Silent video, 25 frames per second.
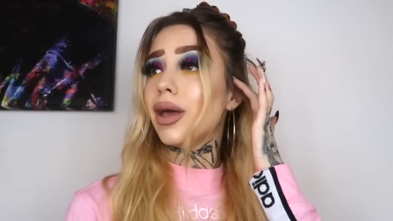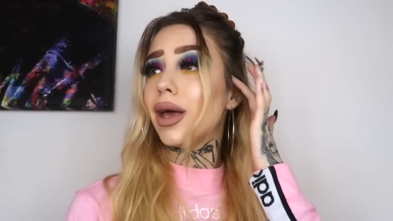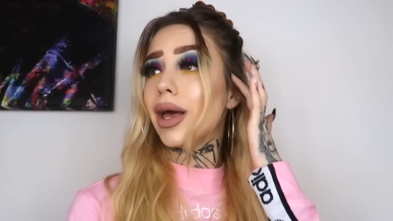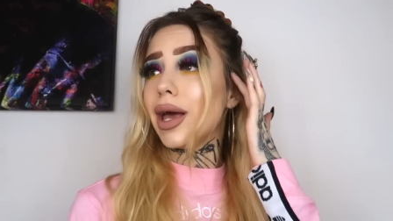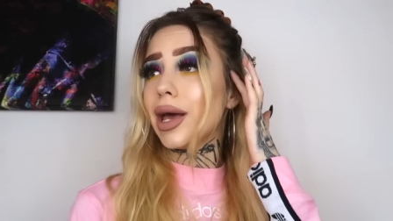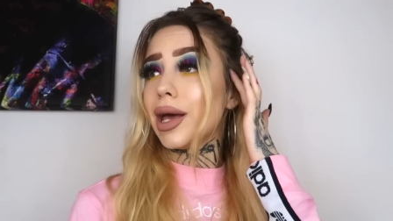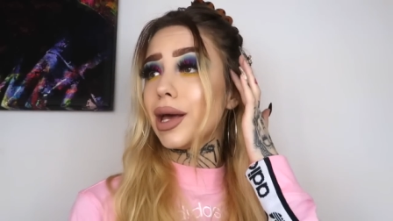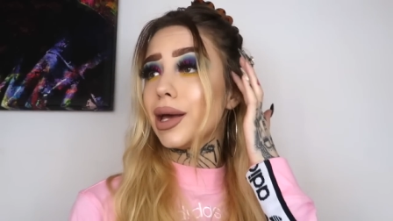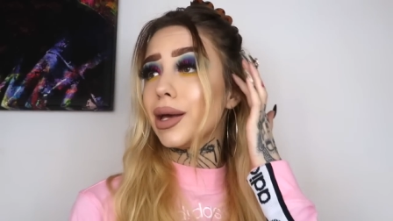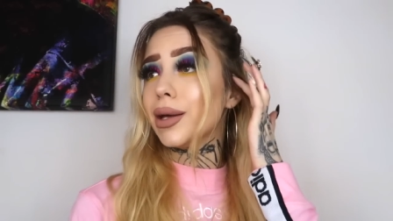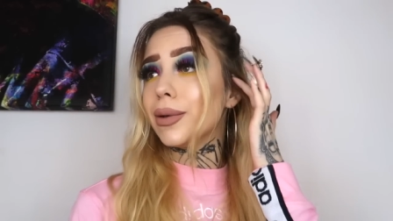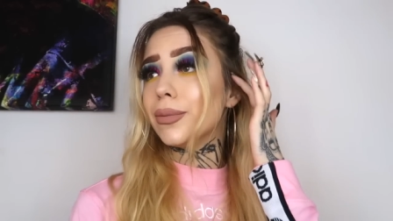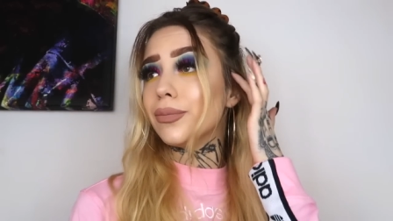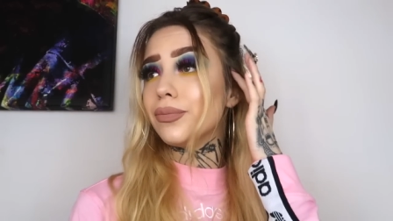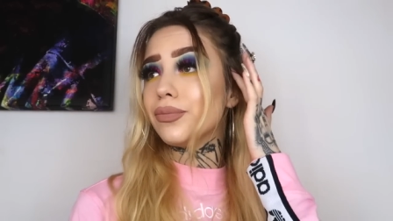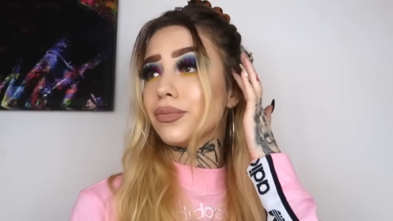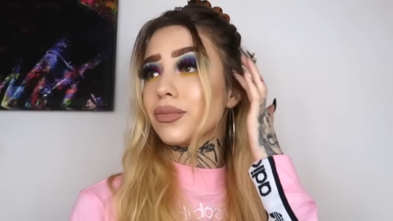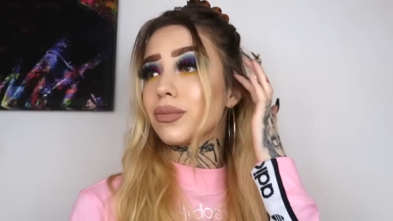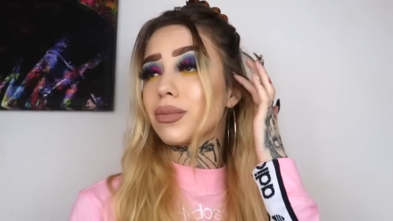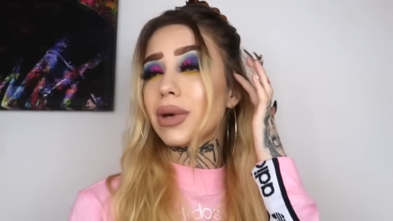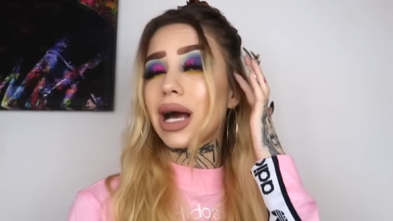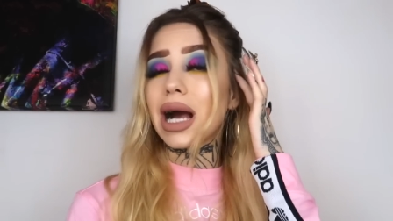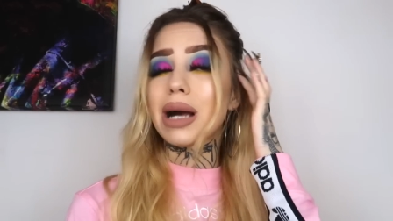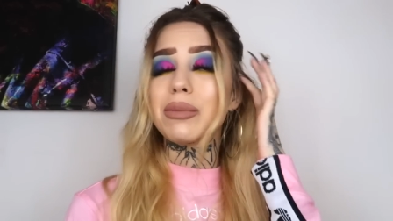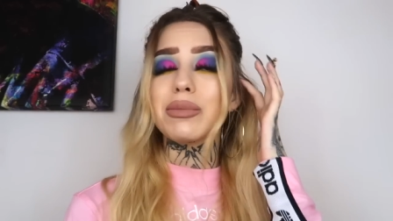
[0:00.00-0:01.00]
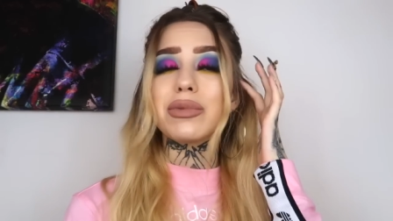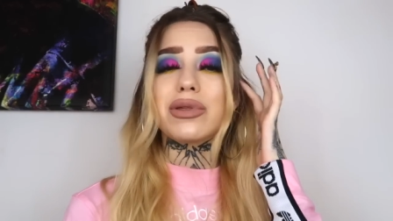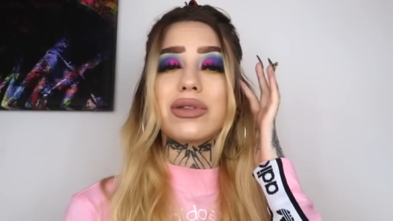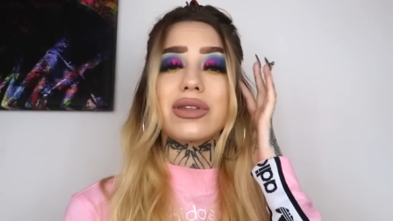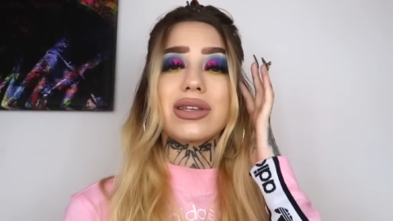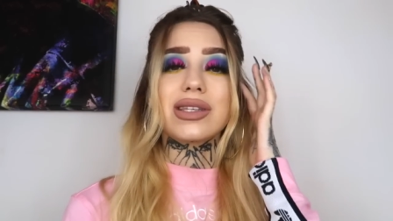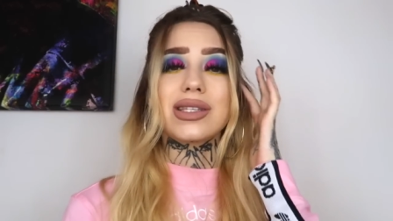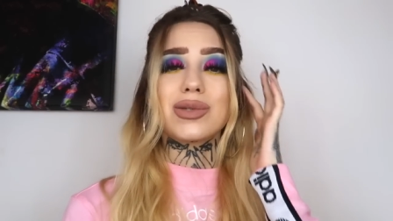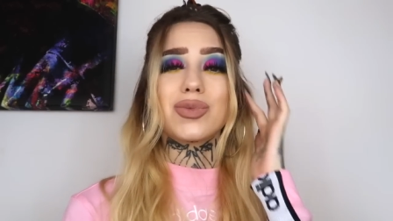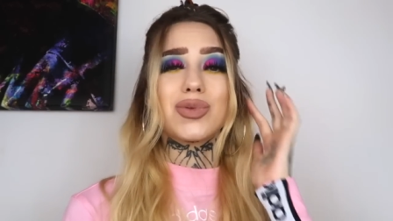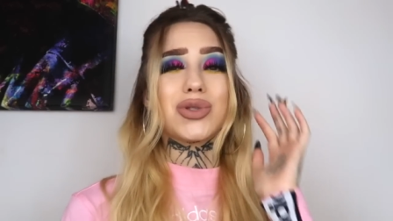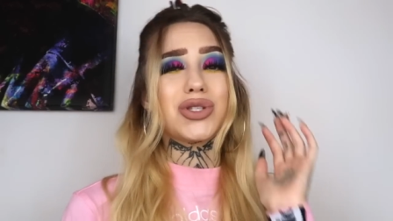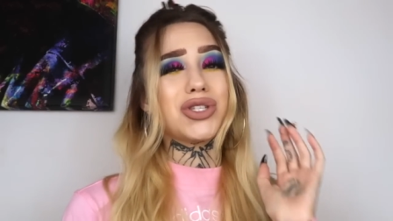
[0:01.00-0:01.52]
Um, but
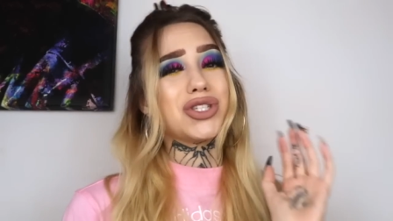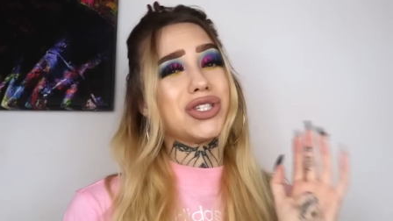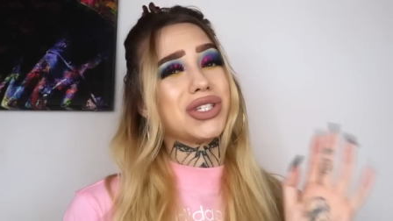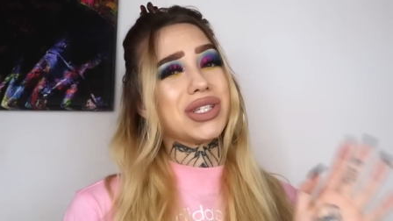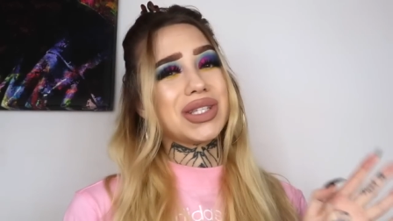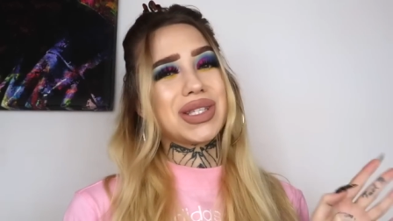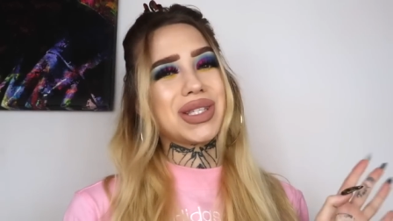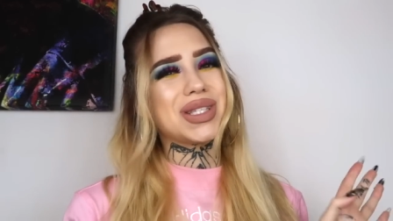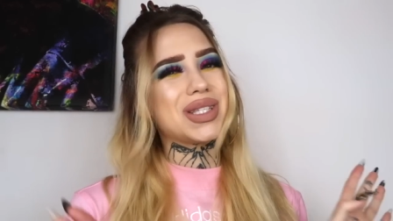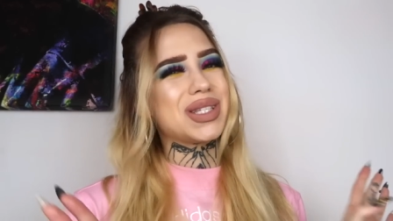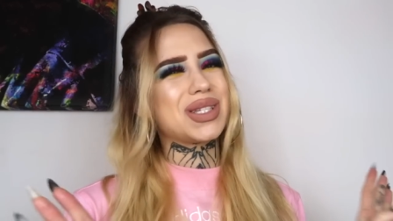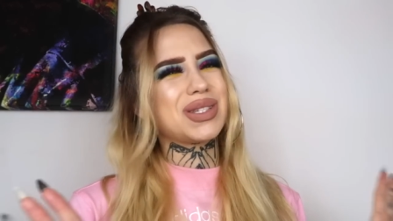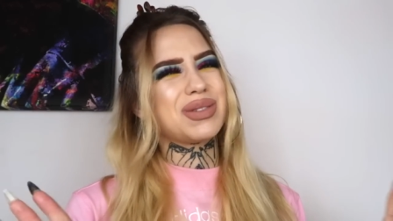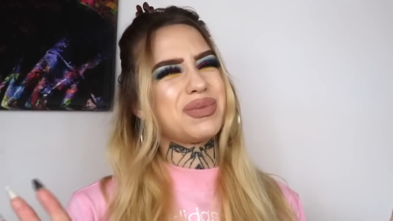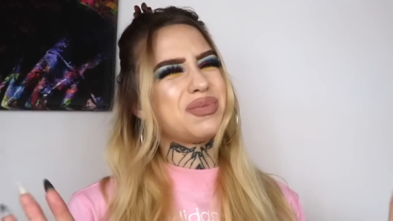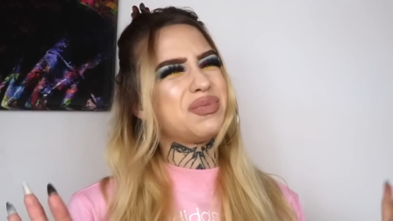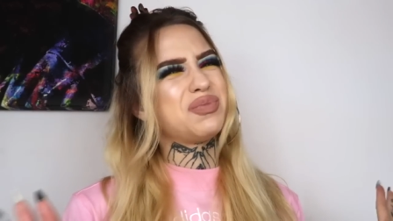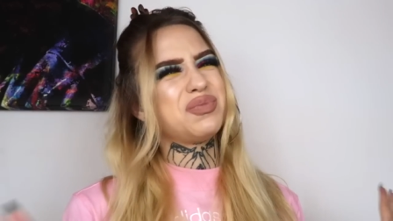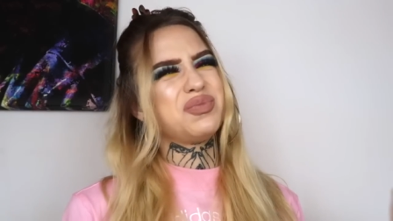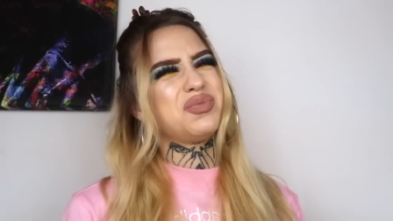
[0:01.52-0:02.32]
amethyst was just...